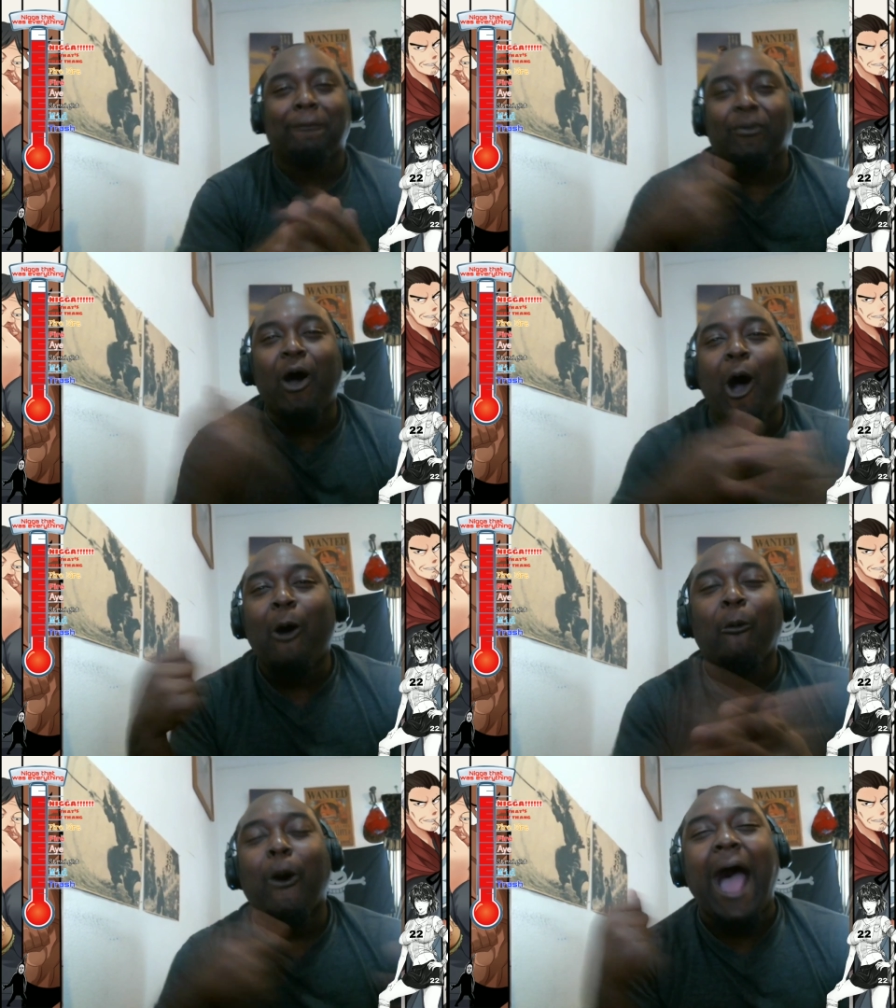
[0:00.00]

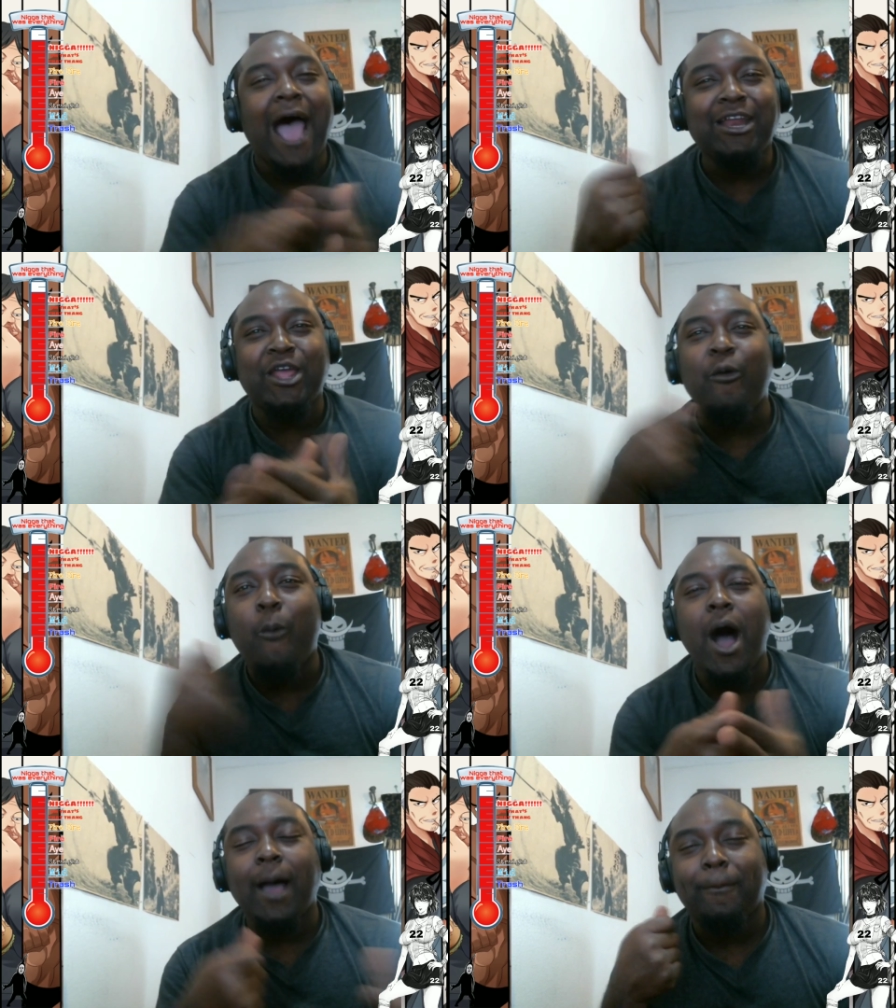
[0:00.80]
bro? Why do you
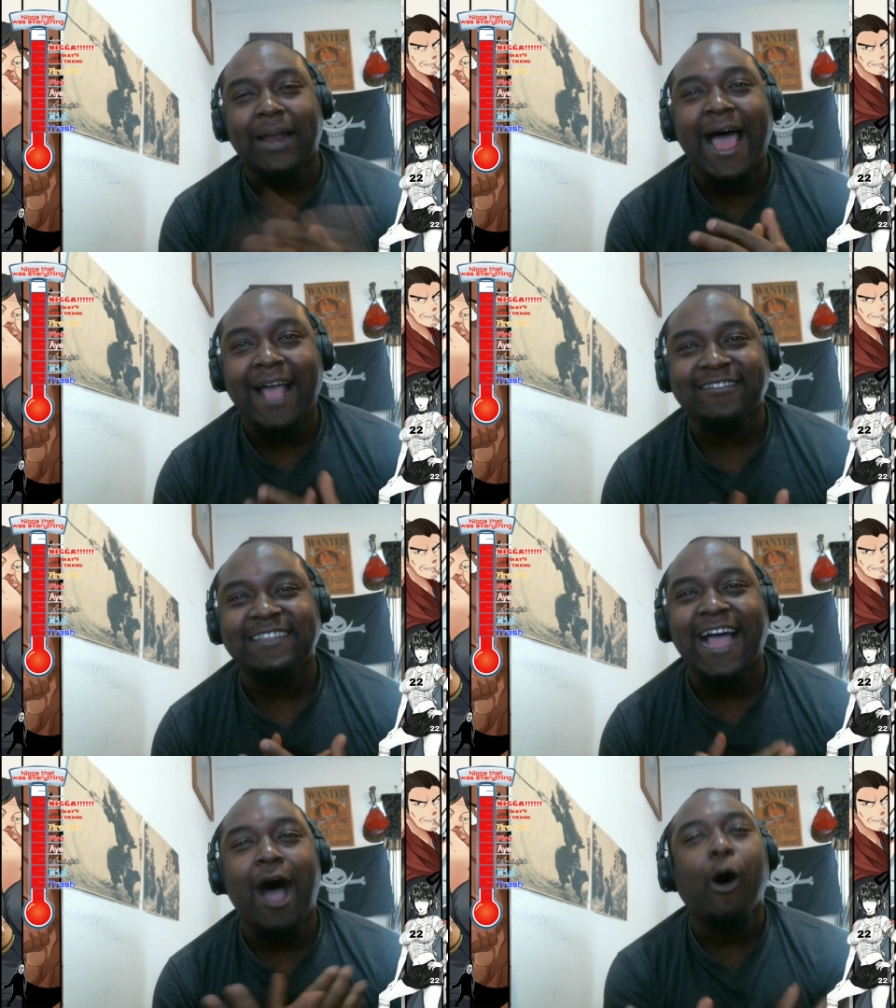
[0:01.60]
want Blast
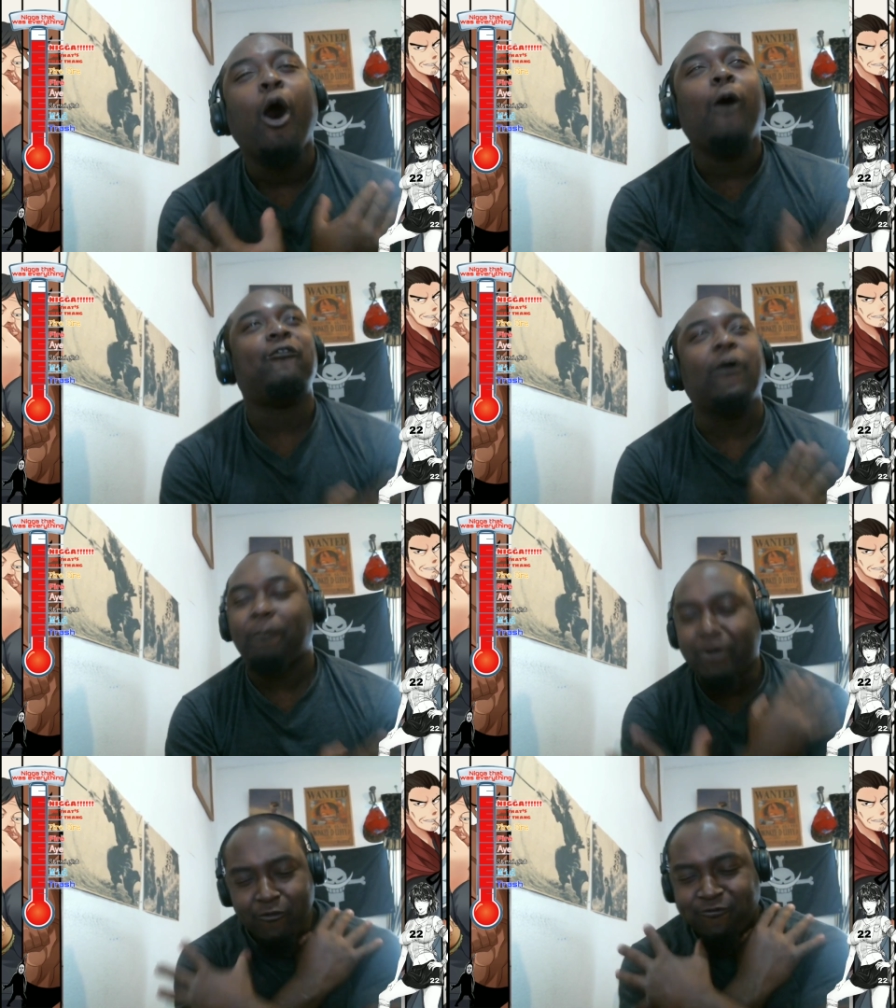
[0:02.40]
now? F-
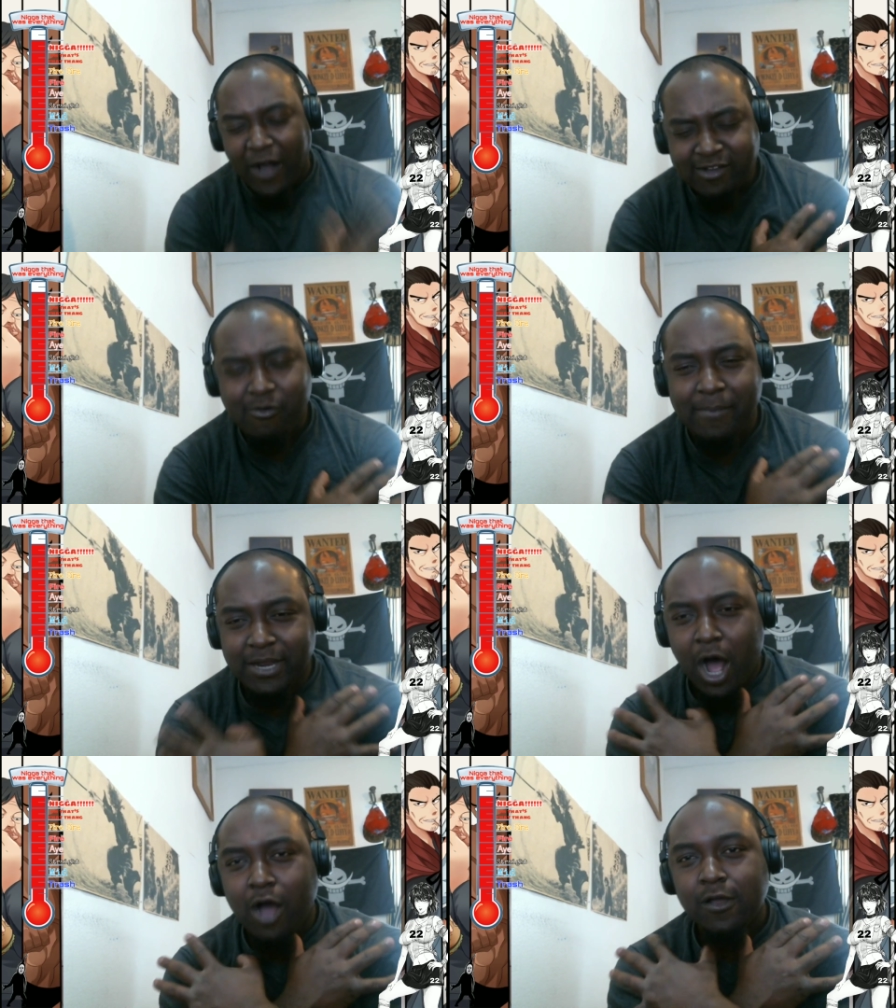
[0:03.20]
bro, you fuck with me,
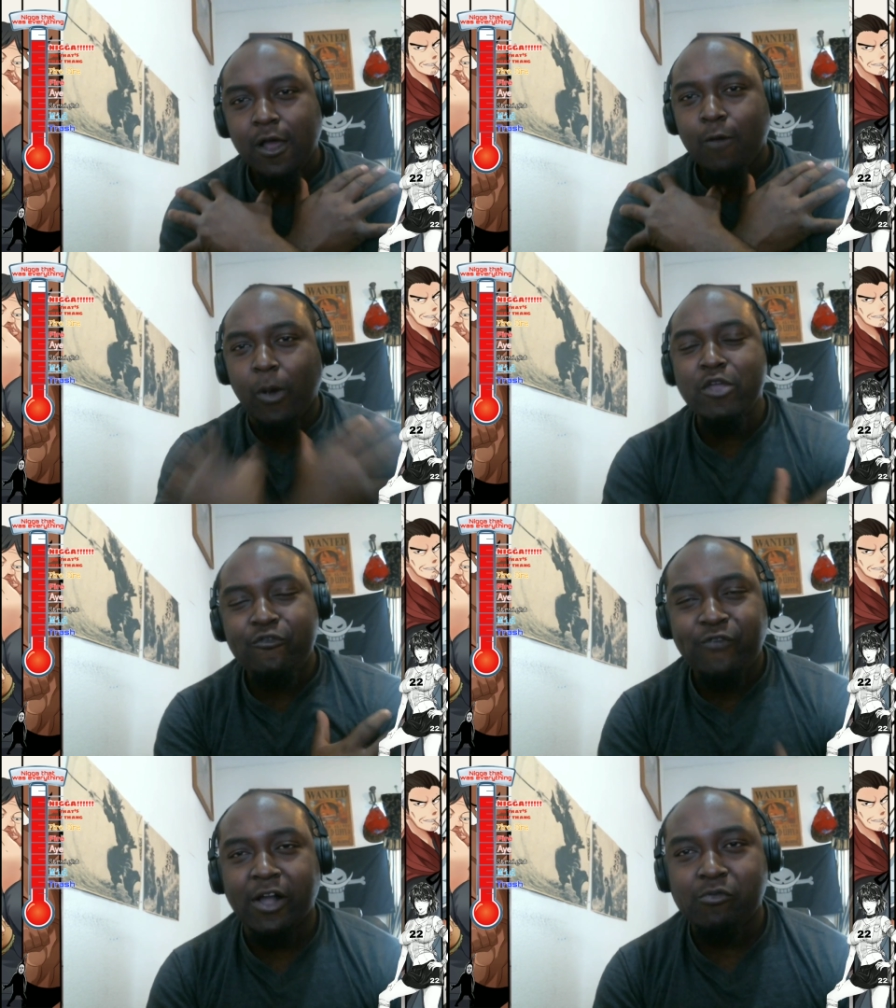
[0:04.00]
dog! Why you
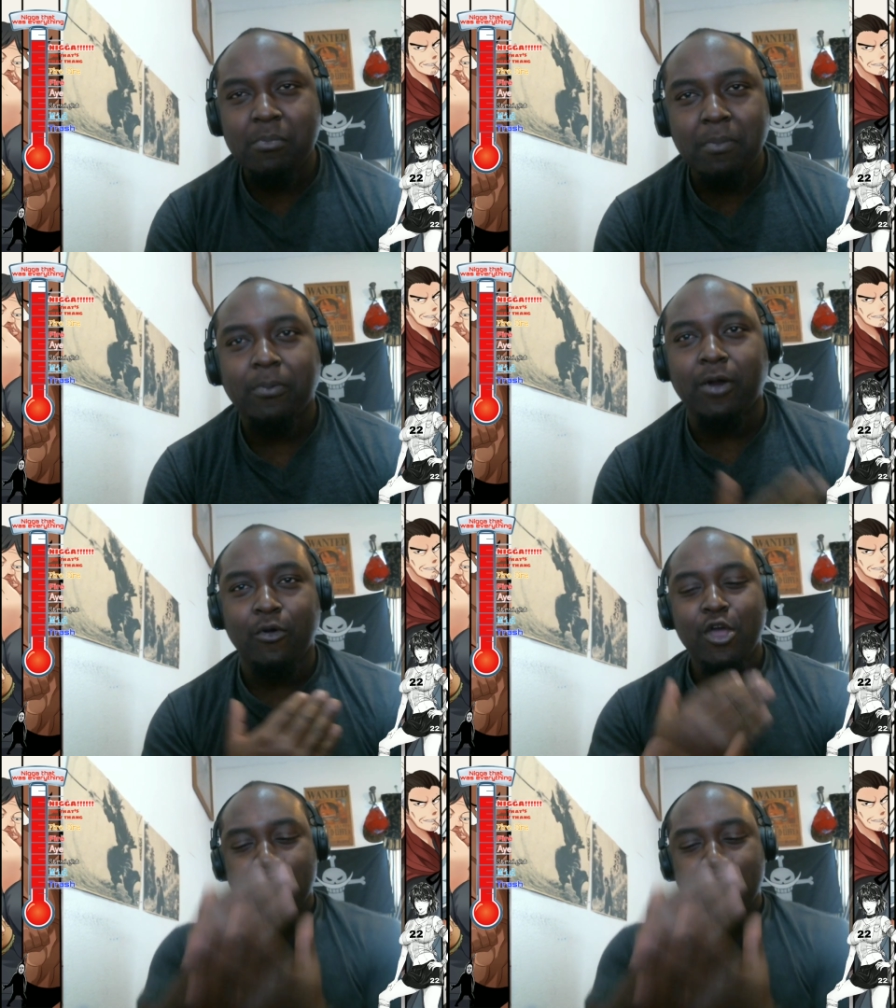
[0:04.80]
fucking with me, bro?